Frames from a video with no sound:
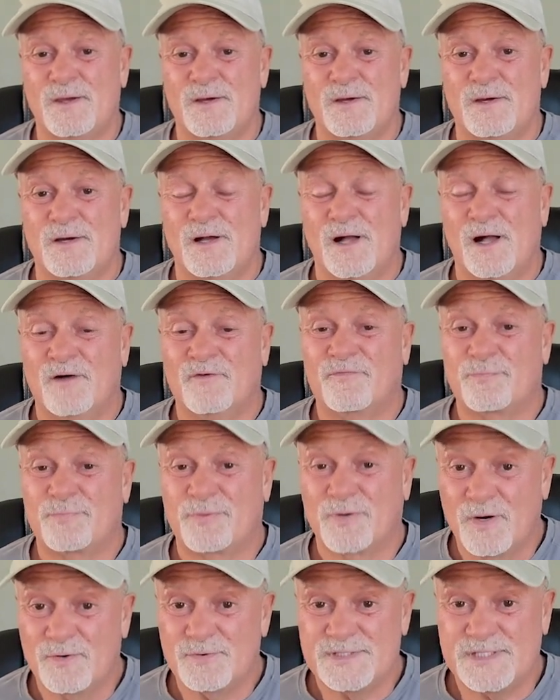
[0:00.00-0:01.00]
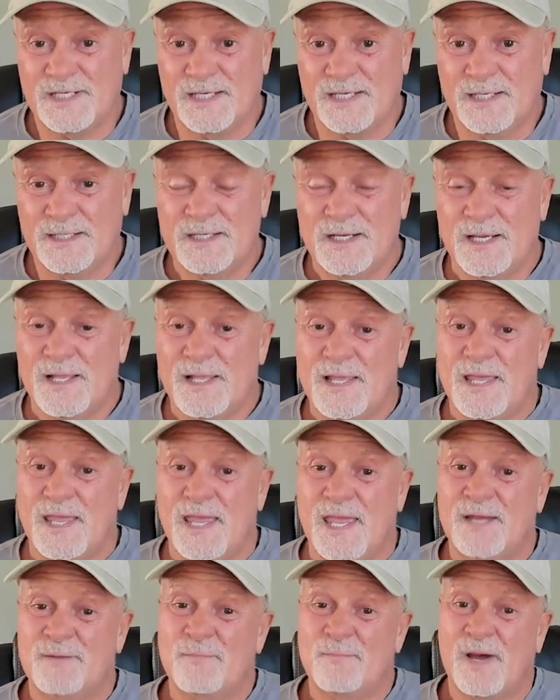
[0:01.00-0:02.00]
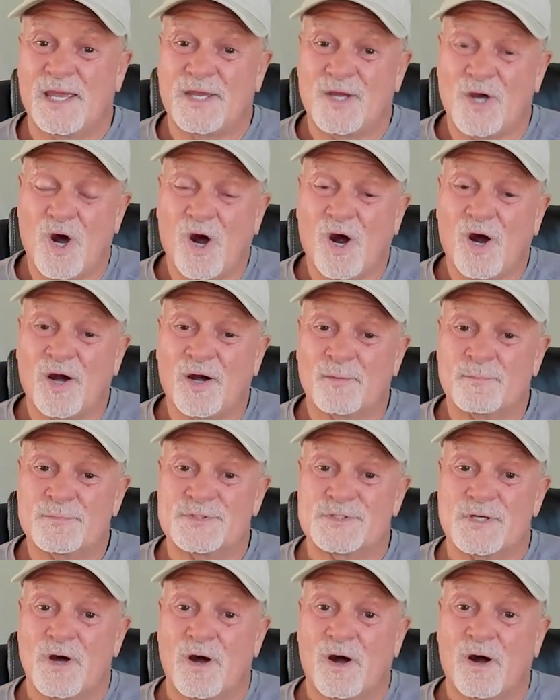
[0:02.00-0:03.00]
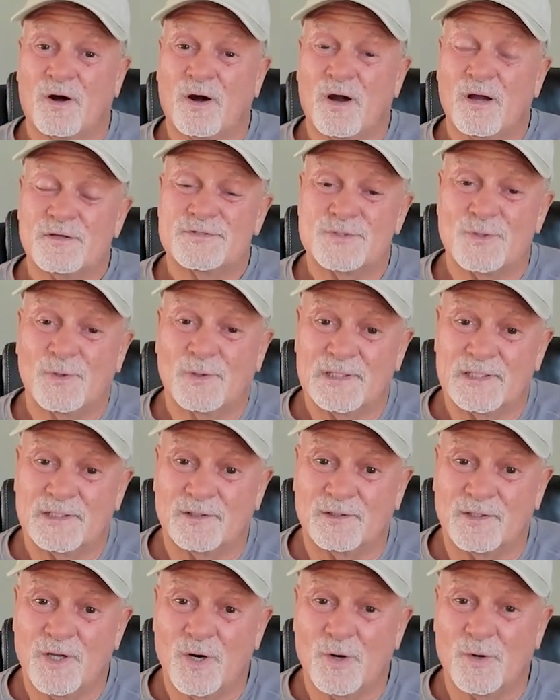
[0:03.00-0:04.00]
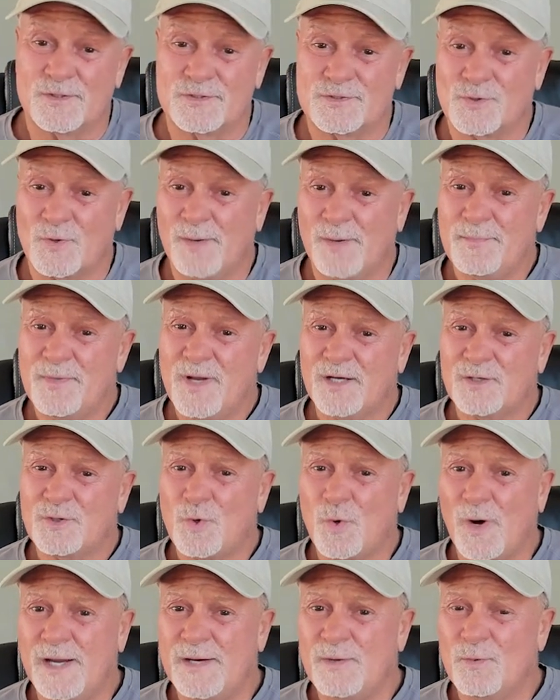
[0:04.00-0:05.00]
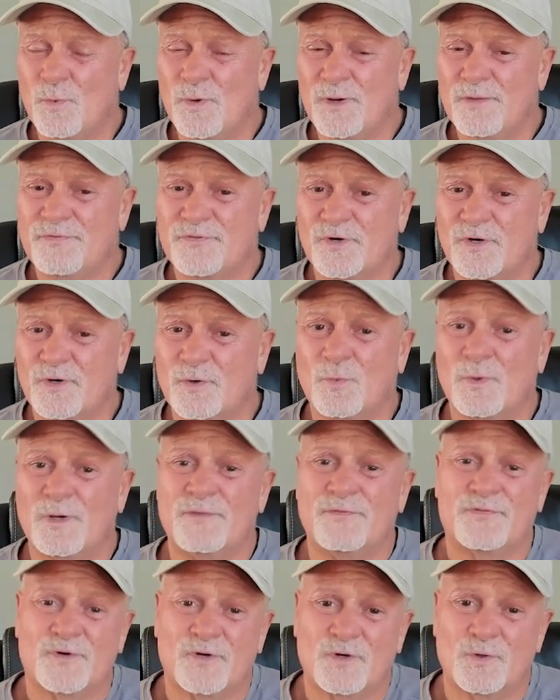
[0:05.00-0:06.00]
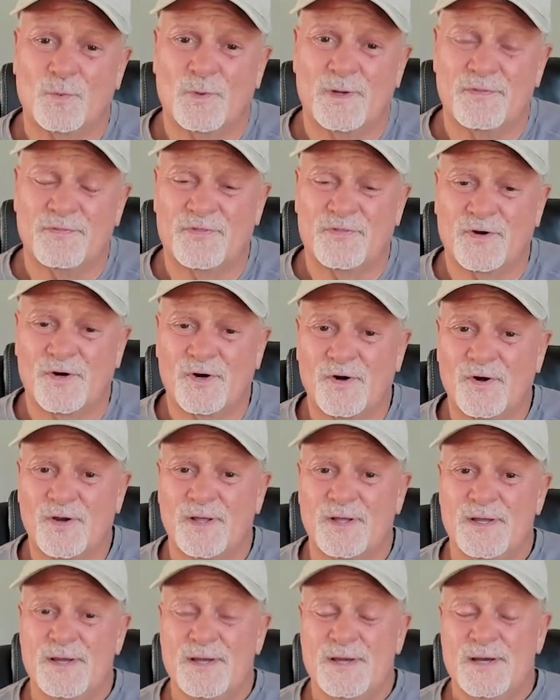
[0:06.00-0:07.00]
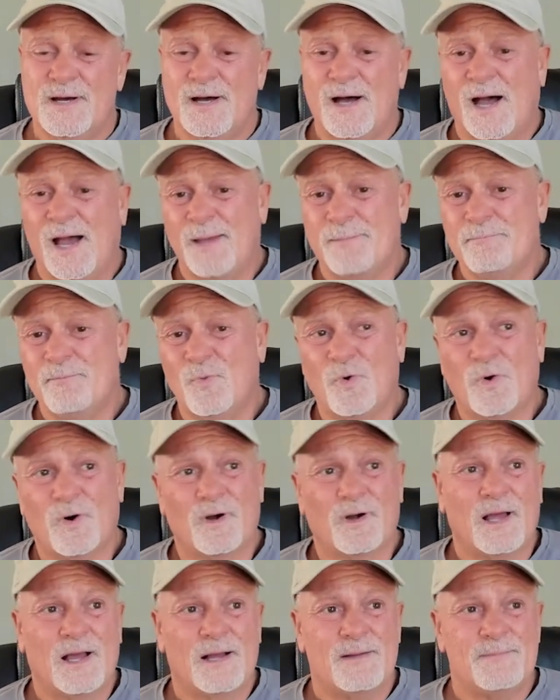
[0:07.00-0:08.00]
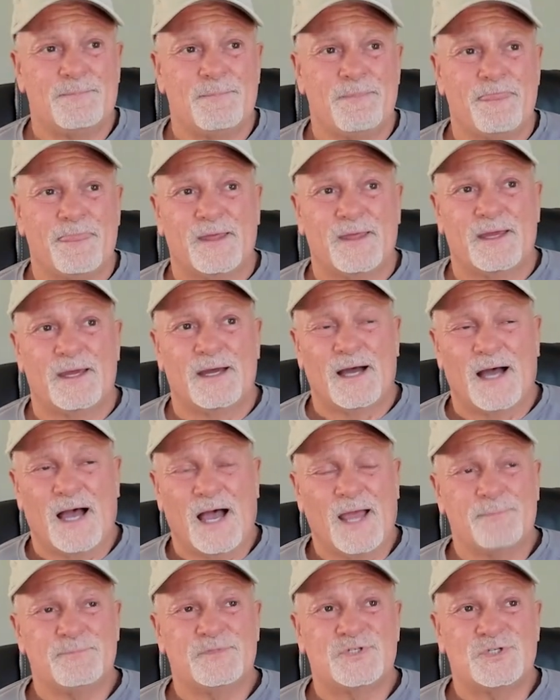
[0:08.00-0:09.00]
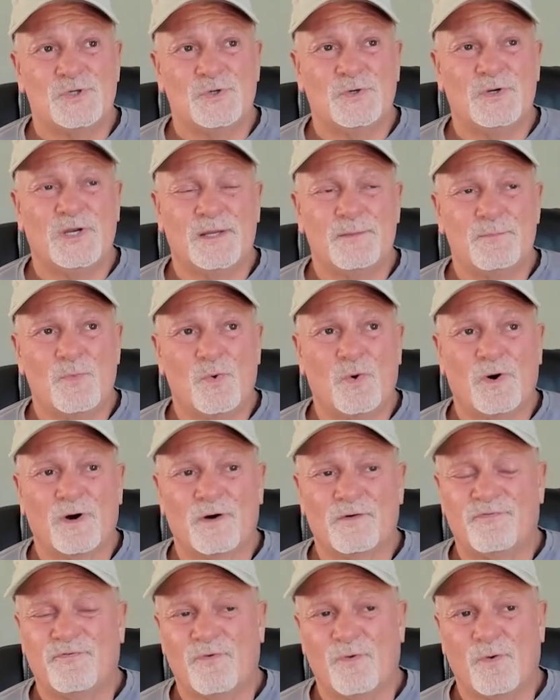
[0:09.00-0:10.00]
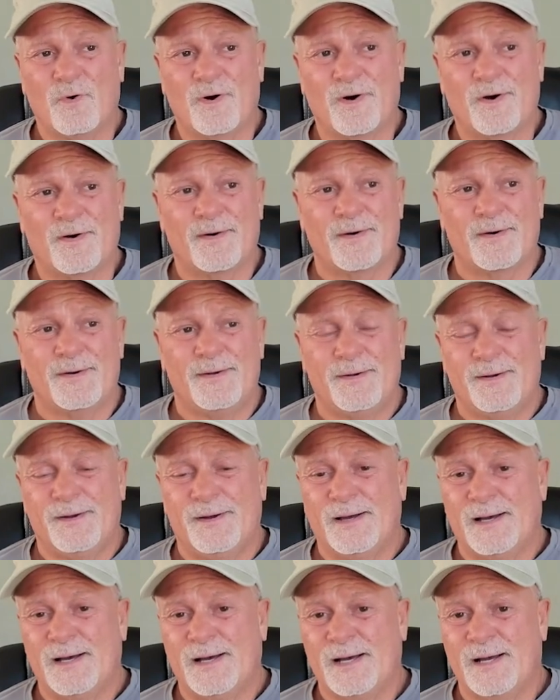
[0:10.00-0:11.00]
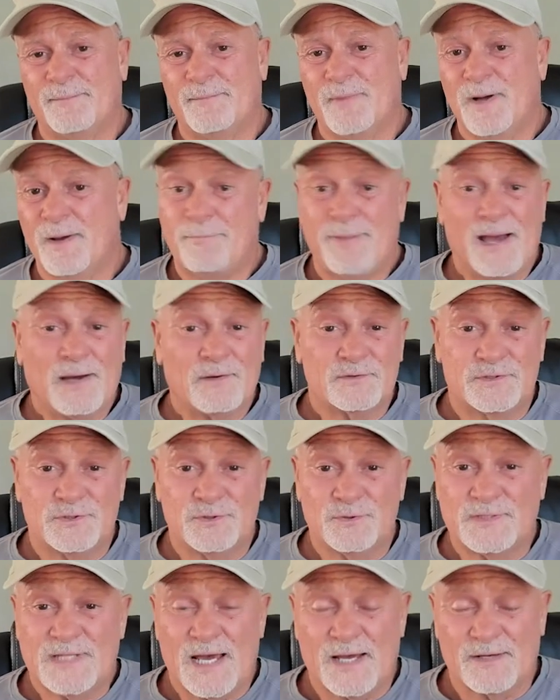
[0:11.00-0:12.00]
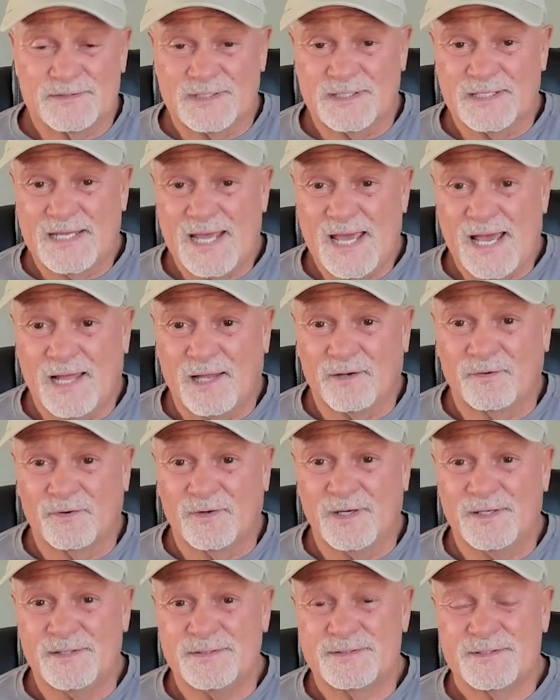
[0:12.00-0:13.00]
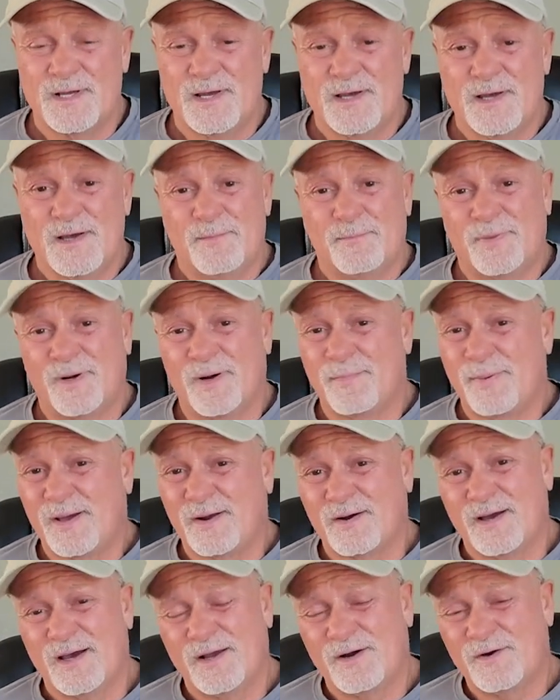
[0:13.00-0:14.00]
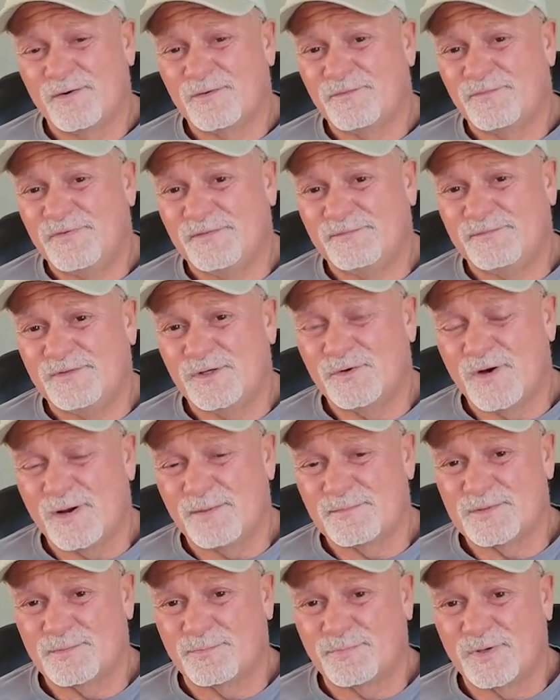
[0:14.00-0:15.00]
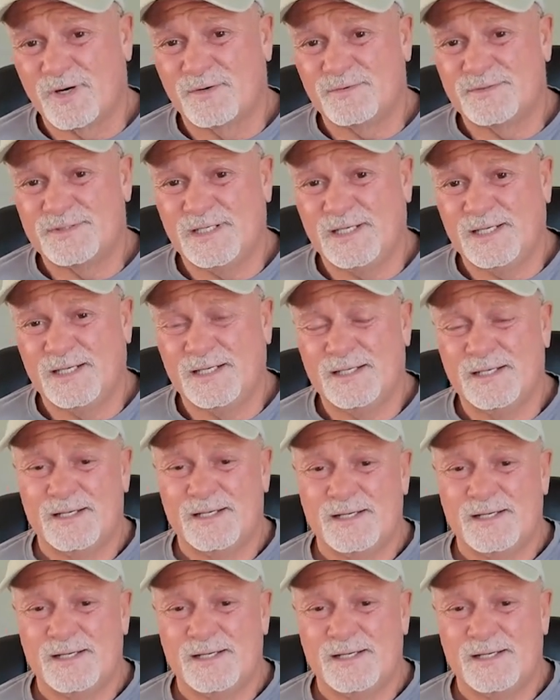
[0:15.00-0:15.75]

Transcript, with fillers: of protein. And my carbs are also a little lower. So I'm not quite one-third, one-third, one-third. I'm shooting more for about 2,000 calories, but about 150 grams of protein.